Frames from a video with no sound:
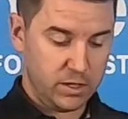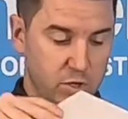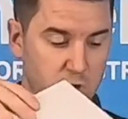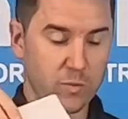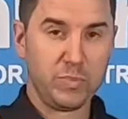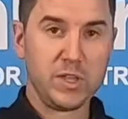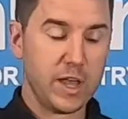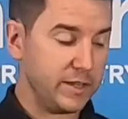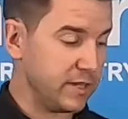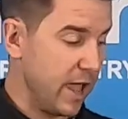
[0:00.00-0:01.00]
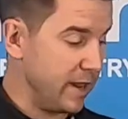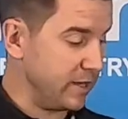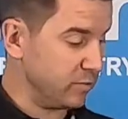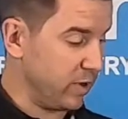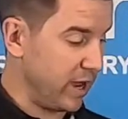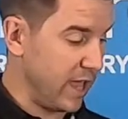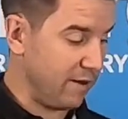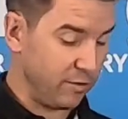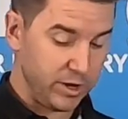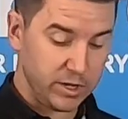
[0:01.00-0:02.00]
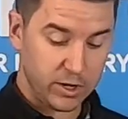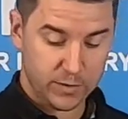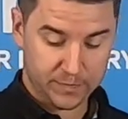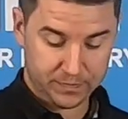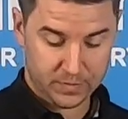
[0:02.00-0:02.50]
your PA10 is what I have right here.